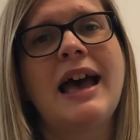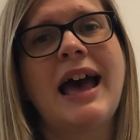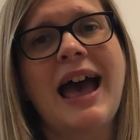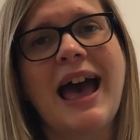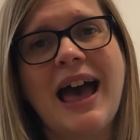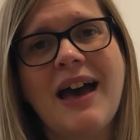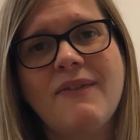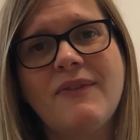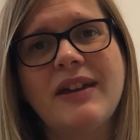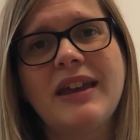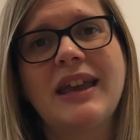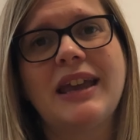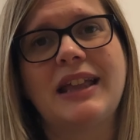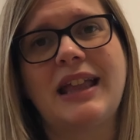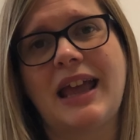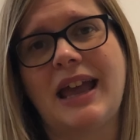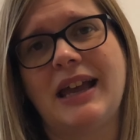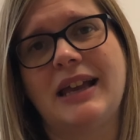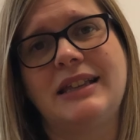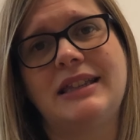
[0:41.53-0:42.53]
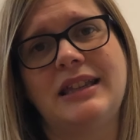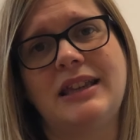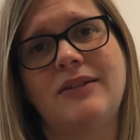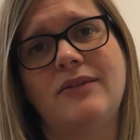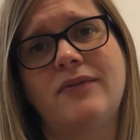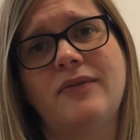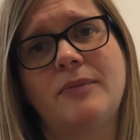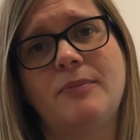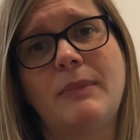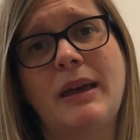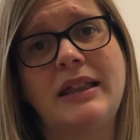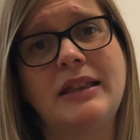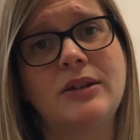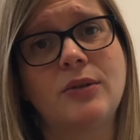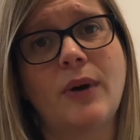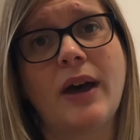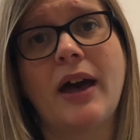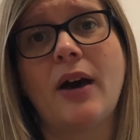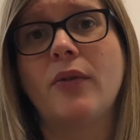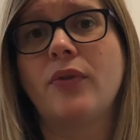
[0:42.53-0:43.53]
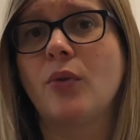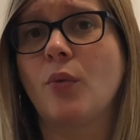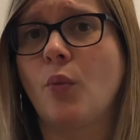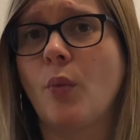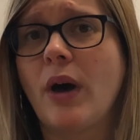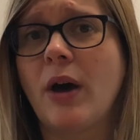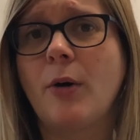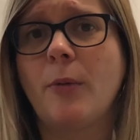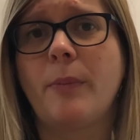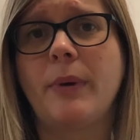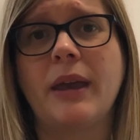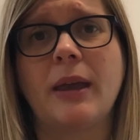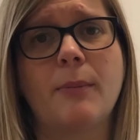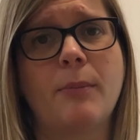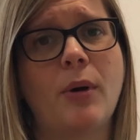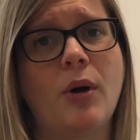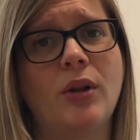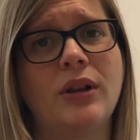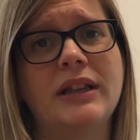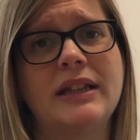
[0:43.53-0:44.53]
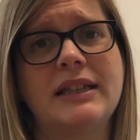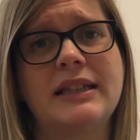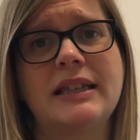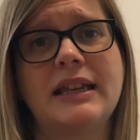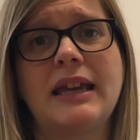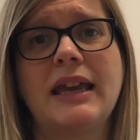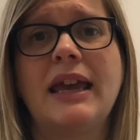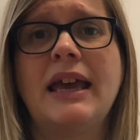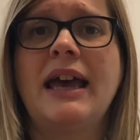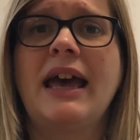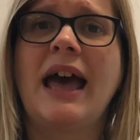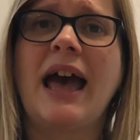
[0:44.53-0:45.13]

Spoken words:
having an active mental health and wellbeing policy,